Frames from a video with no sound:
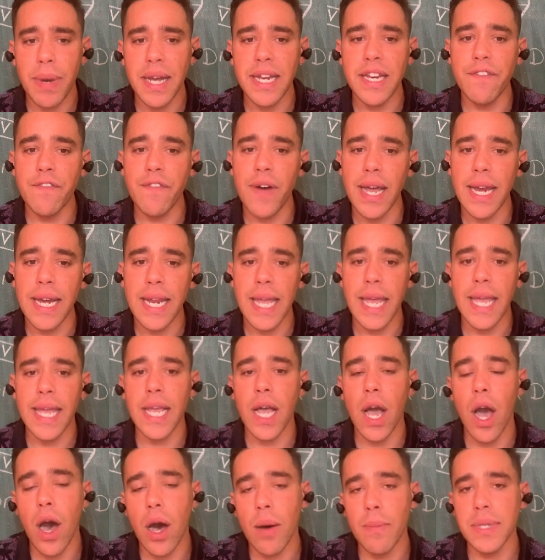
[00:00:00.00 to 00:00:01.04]
by defining a
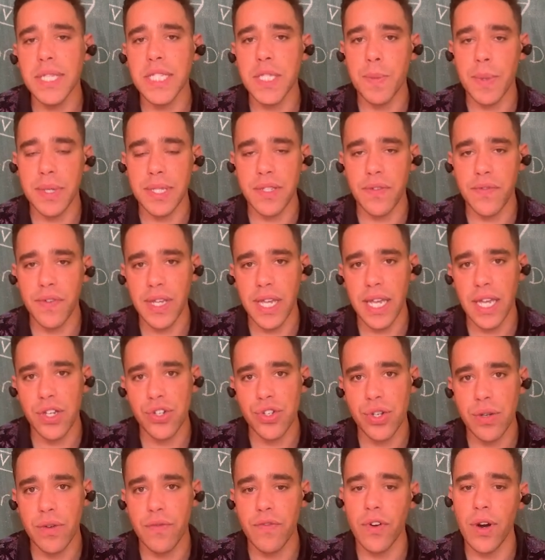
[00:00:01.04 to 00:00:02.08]
common
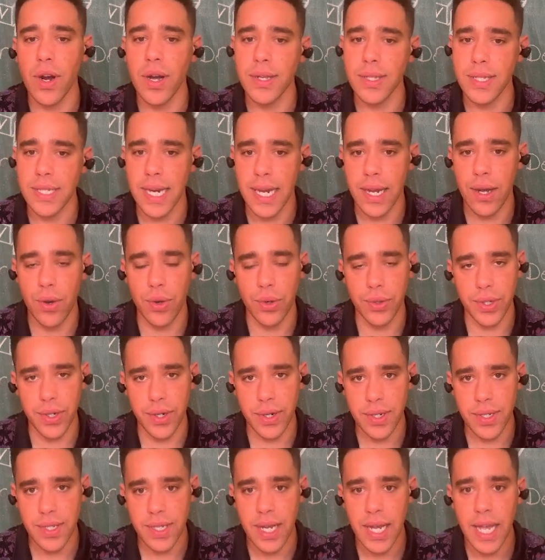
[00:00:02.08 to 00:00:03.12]
specification for all
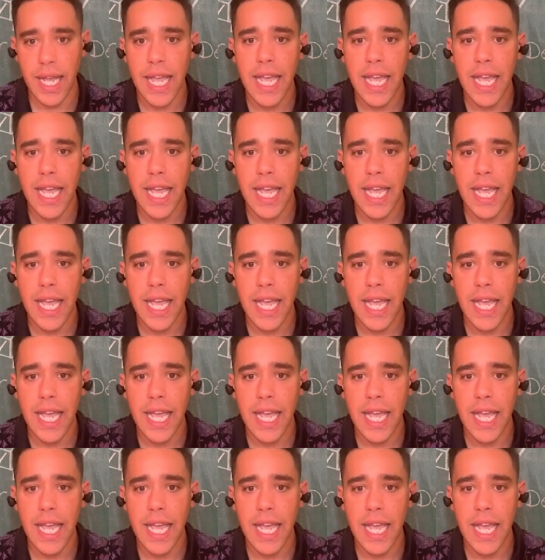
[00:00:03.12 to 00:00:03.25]
stakeholders.